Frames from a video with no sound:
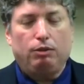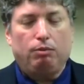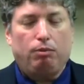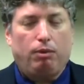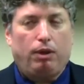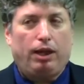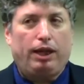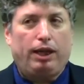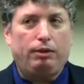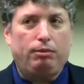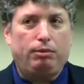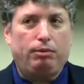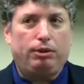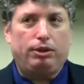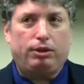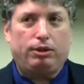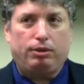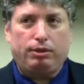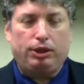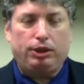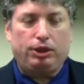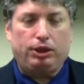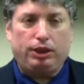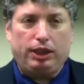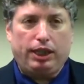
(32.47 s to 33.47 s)
why would
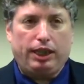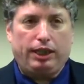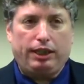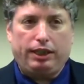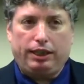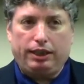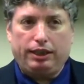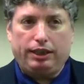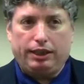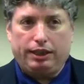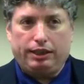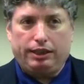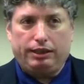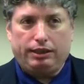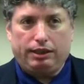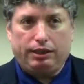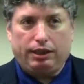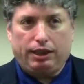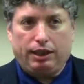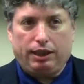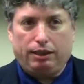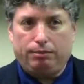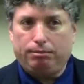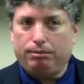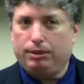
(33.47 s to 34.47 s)
Christianity and
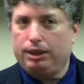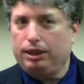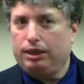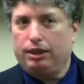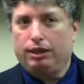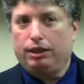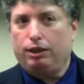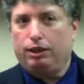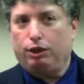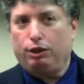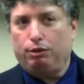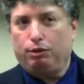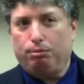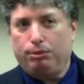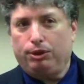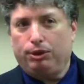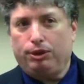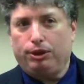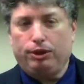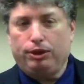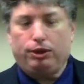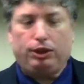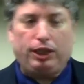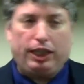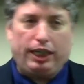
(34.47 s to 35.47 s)
Islam
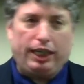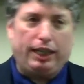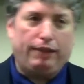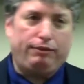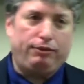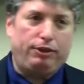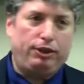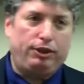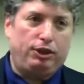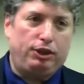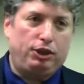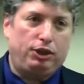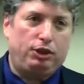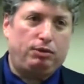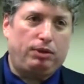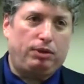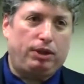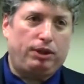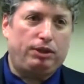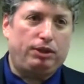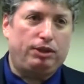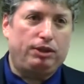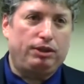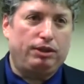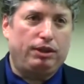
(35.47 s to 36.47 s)
emerge after the
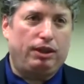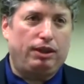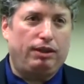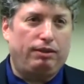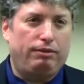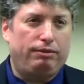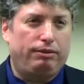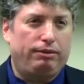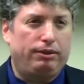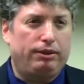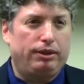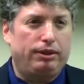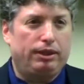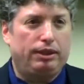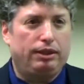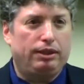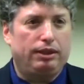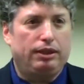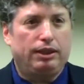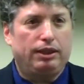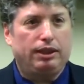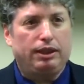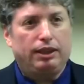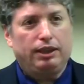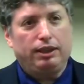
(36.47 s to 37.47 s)
destruction of the